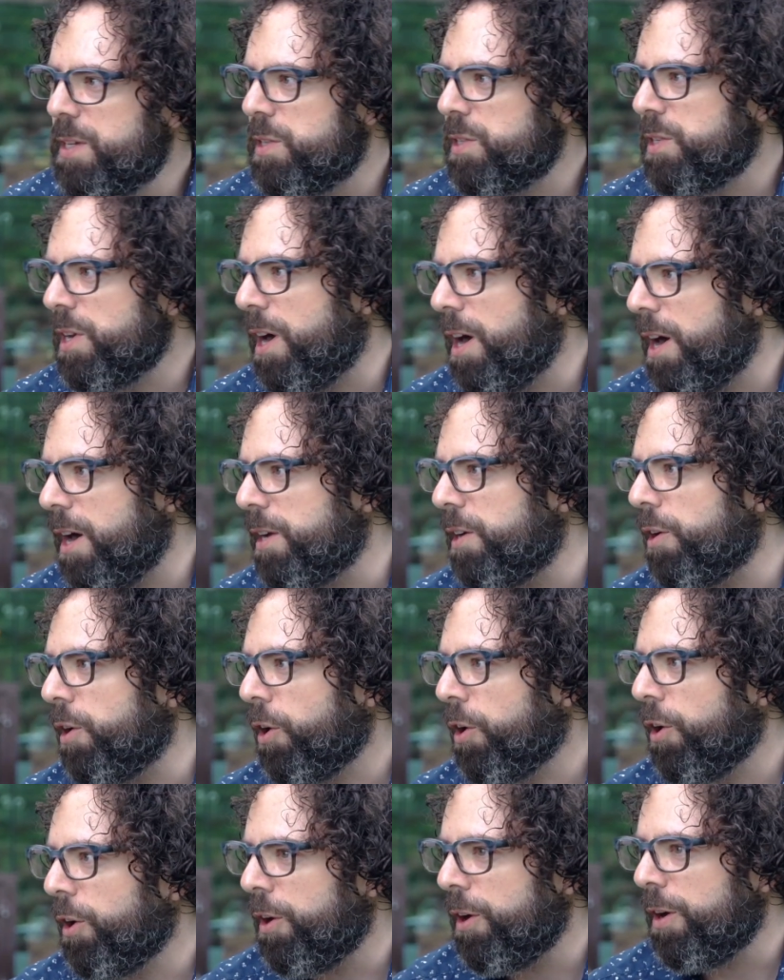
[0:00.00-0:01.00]
saw and
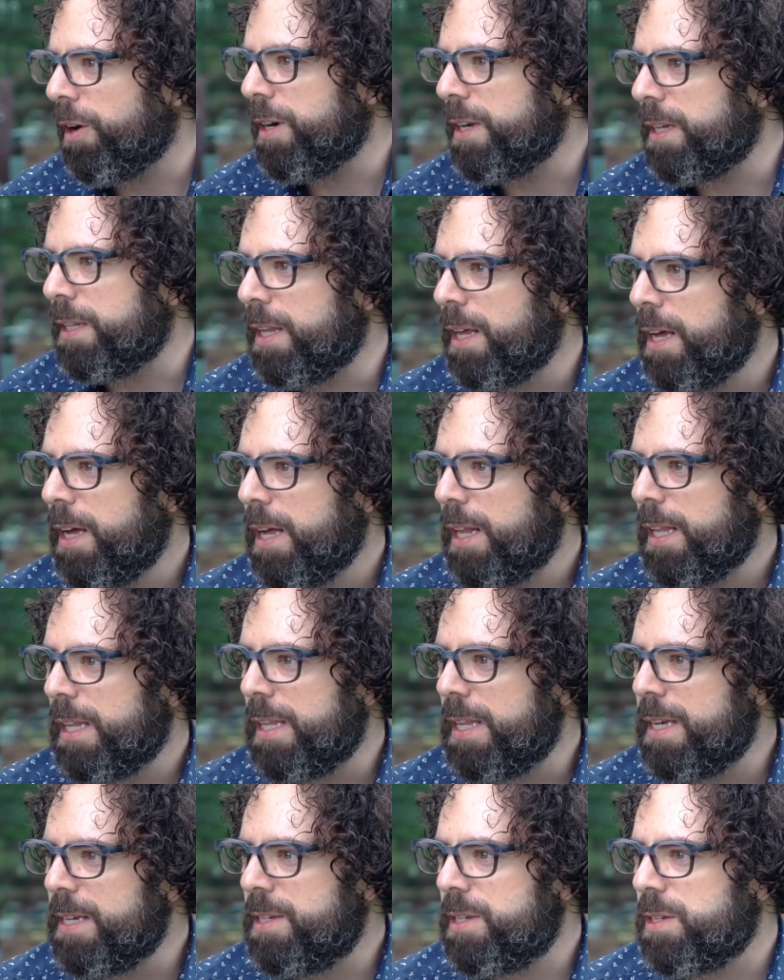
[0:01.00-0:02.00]
heard and
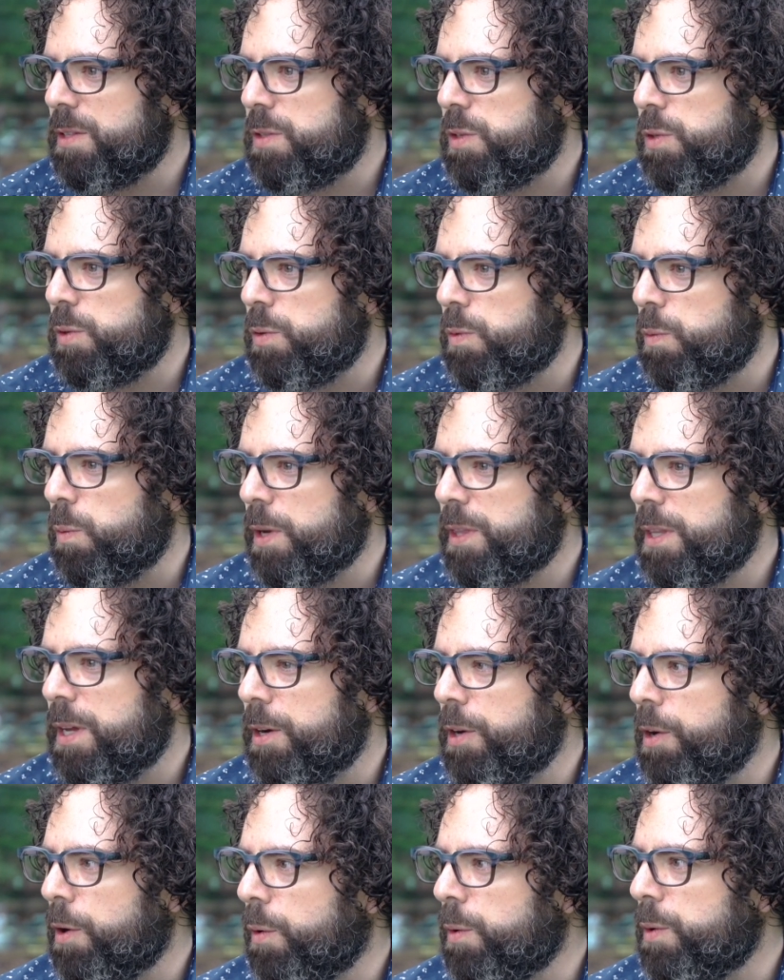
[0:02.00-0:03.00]
listened to what
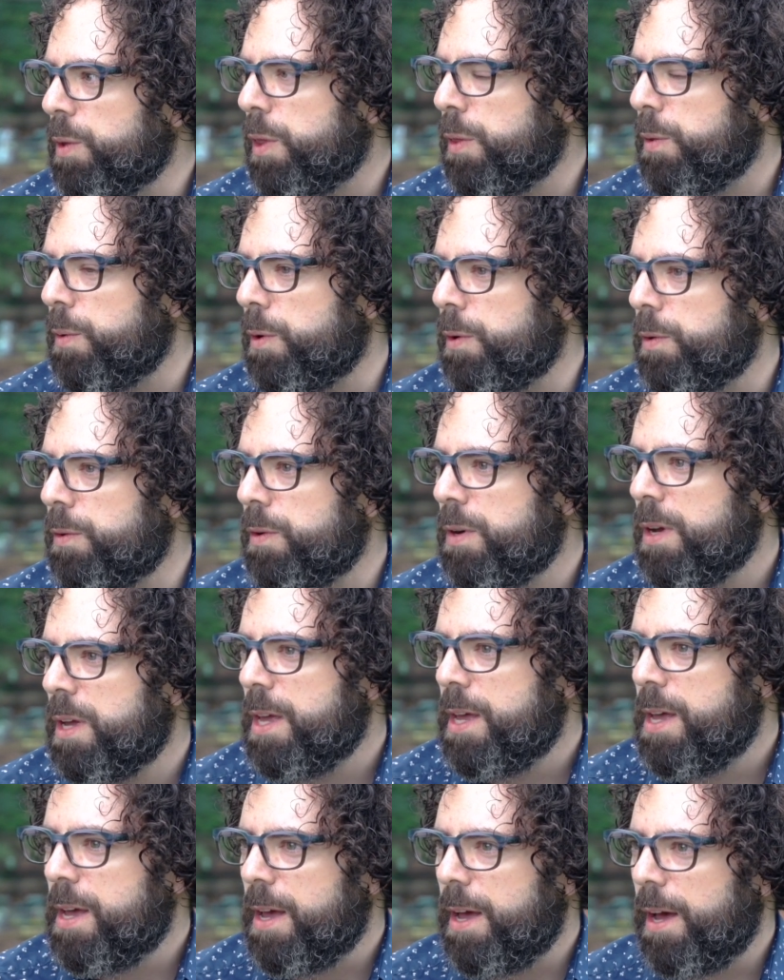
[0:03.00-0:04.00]
they're going through,
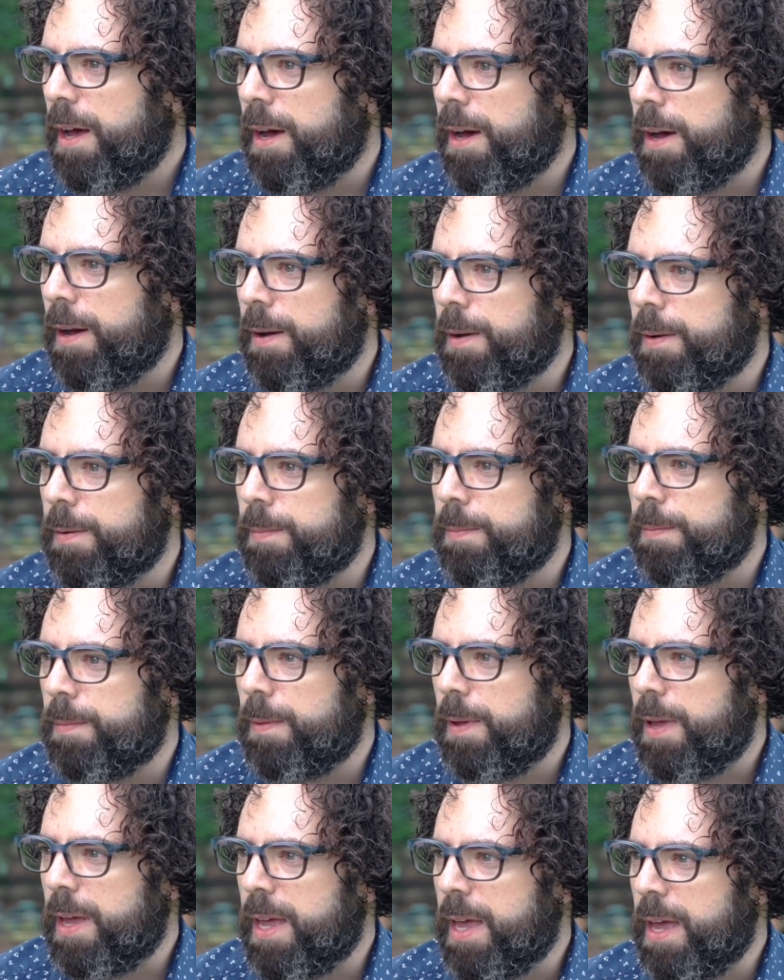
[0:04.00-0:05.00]

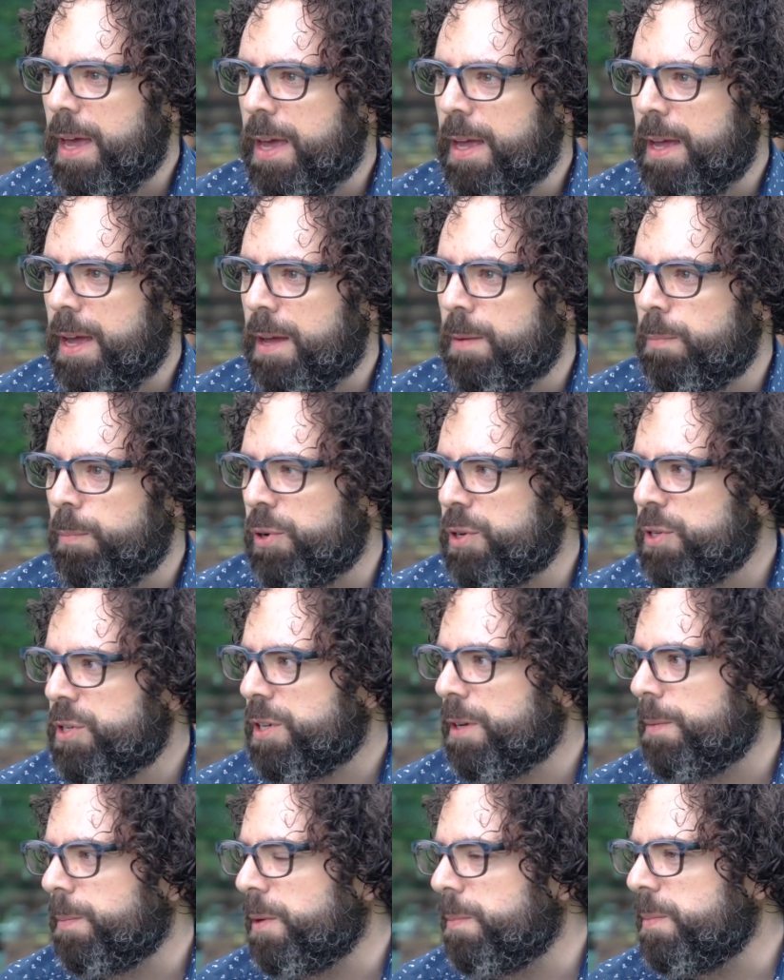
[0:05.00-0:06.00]
and pushed
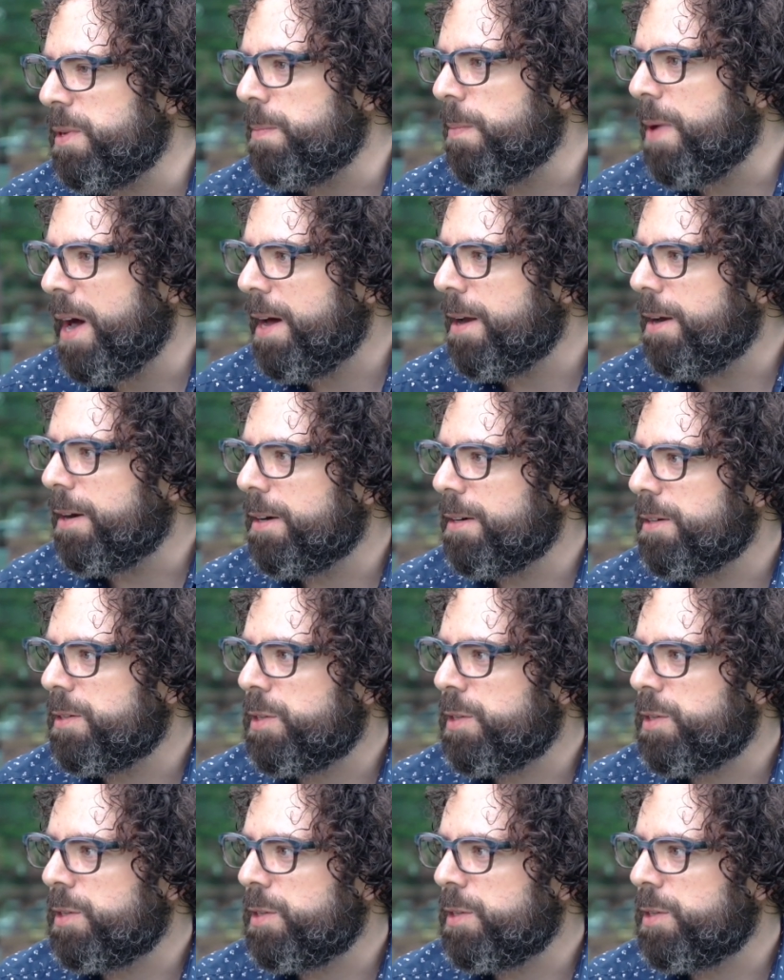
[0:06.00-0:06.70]
them to be better.